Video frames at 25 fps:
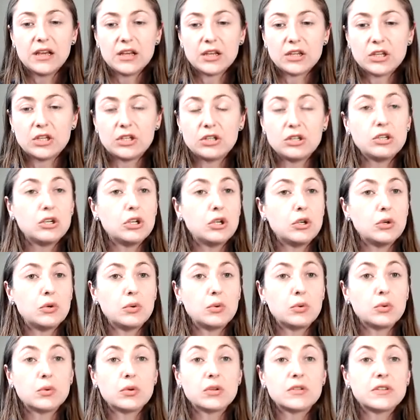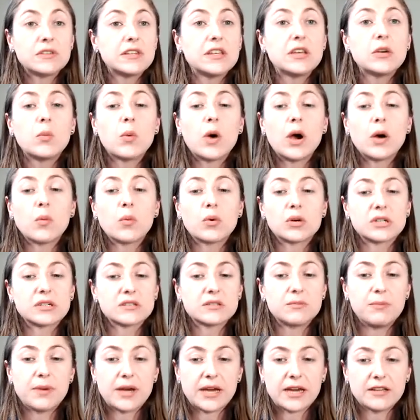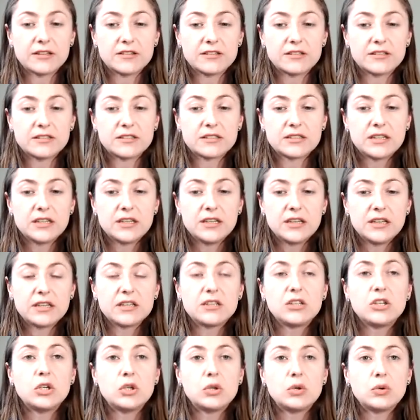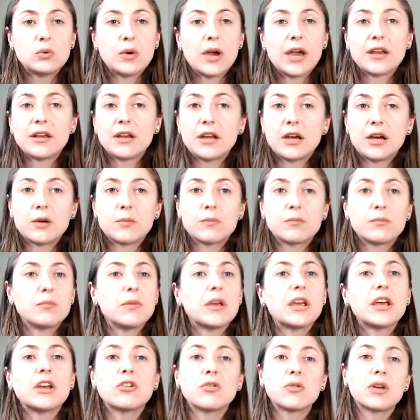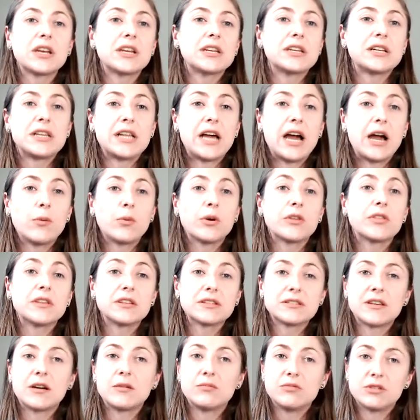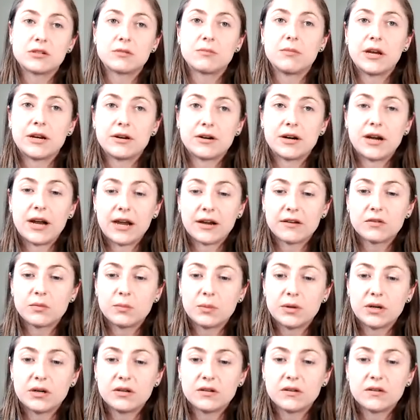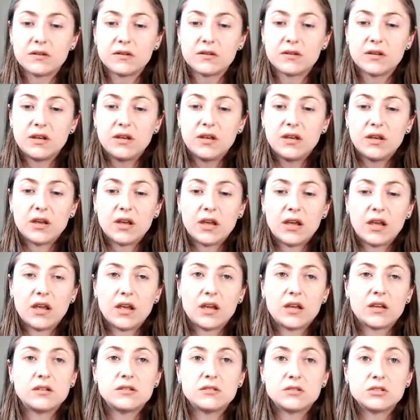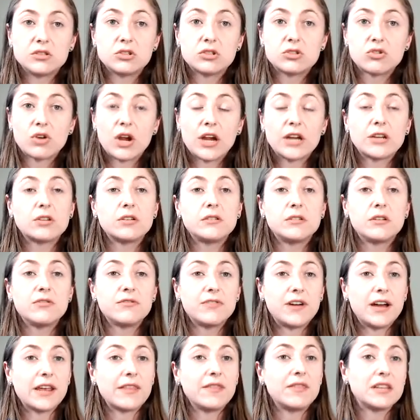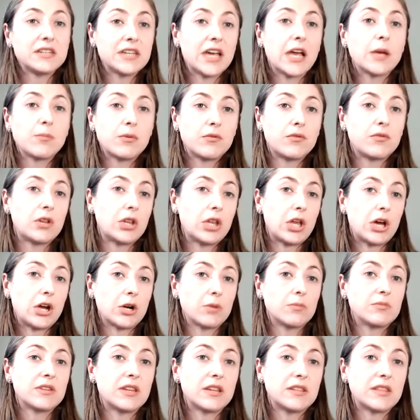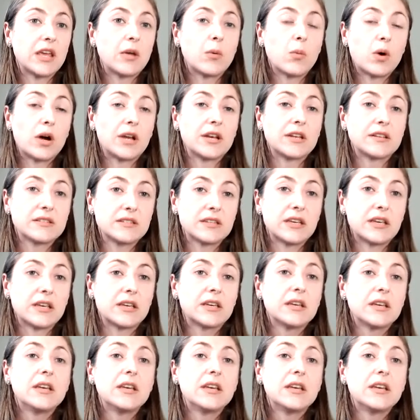You see what works best. You end up iterating a lot with the subject matter experts and try to define the type of alarms that they want to see.